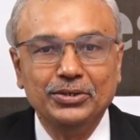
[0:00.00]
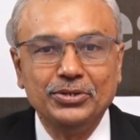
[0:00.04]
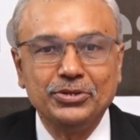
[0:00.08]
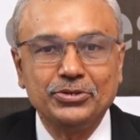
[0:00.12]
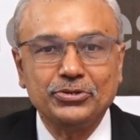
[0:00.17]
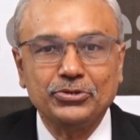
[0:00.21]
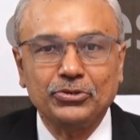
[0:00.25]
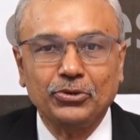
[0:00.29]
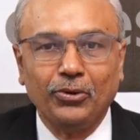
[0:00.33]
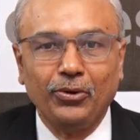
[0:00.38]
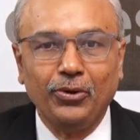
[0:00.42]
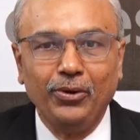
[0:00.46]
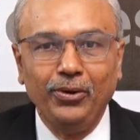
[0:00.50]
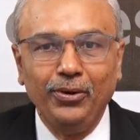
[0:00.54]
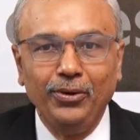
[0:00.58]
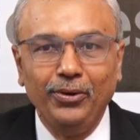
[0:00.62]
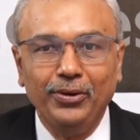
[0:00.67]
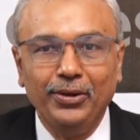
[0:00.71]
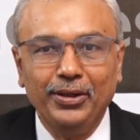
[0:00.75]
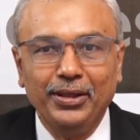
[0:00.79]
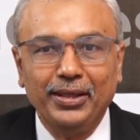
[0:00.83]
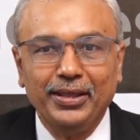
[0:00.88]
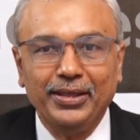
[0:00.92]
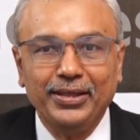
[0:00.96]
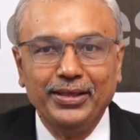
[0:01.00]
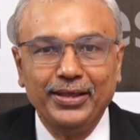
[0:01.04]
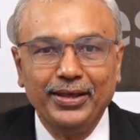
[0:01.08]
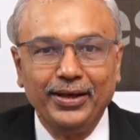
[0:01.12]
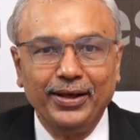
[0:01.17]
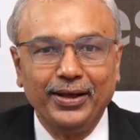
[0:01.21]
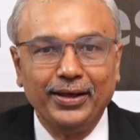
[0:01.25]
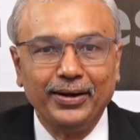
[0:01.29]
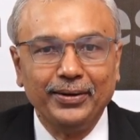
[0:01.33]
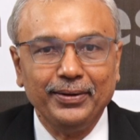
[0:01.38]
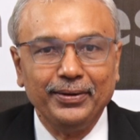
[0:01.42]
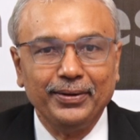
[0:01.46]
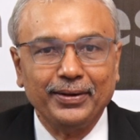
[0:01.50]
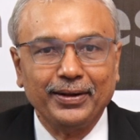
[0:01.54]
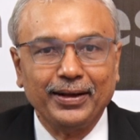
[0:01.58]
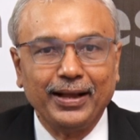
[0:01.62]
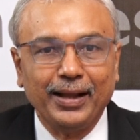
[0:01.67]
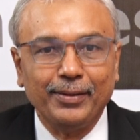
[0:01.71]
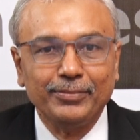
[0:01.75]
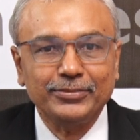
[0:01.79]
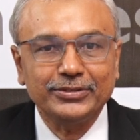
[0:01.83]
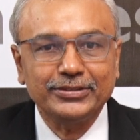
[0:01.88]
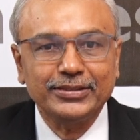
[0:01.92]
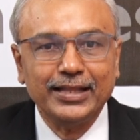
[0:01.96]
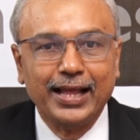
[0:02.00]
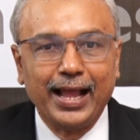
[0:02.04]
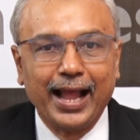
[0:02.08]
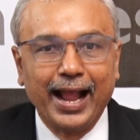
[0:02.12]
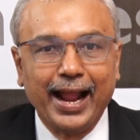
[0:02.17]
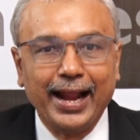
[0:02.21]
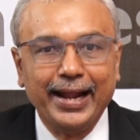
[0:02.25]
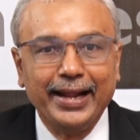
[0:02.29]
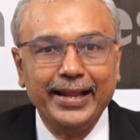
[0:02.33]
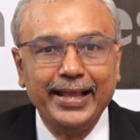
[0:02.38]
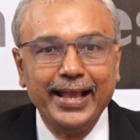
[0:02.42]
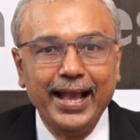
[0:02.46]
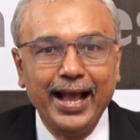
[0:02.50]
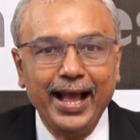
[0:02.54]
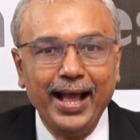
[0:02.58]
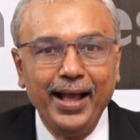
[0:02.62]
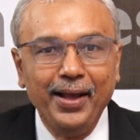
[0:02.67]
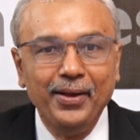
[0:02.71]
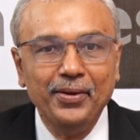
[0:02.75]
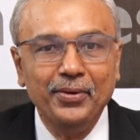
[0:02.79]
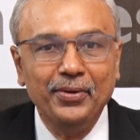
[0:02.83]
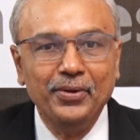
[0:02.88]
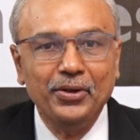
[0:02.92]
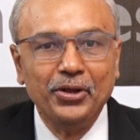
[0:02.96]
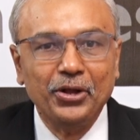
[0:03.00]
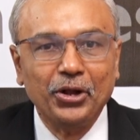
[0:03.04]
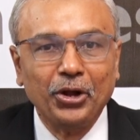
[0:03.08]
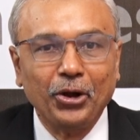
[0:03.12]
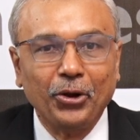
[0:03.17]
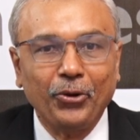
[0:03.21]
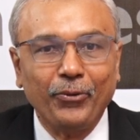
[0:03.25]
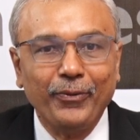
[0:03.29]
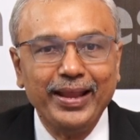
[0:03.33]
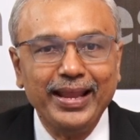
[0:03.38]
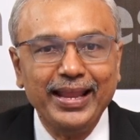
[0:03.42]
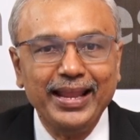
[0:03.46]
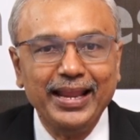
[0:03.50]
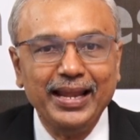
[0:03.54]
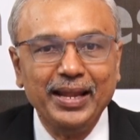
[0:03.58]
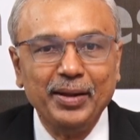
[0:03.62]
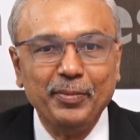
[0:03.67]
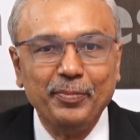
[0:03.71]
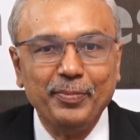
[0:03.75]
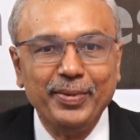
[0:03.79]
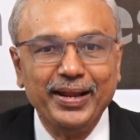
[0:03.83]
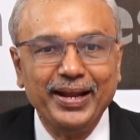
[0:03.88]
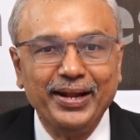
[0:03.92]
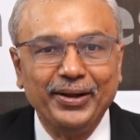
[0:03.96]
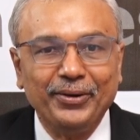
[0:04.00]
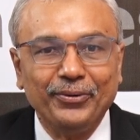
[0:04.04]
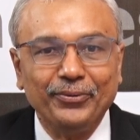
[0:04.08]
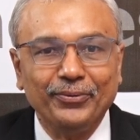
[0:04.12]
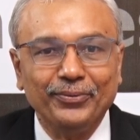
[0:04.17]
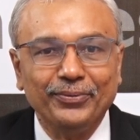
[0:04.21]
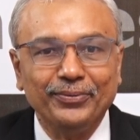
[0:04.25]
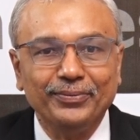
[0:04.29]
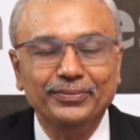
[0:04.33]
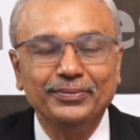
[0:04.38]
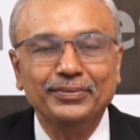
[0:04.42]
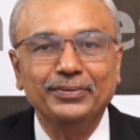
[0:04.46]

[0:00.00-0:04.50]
So here comes the idea, queen b2.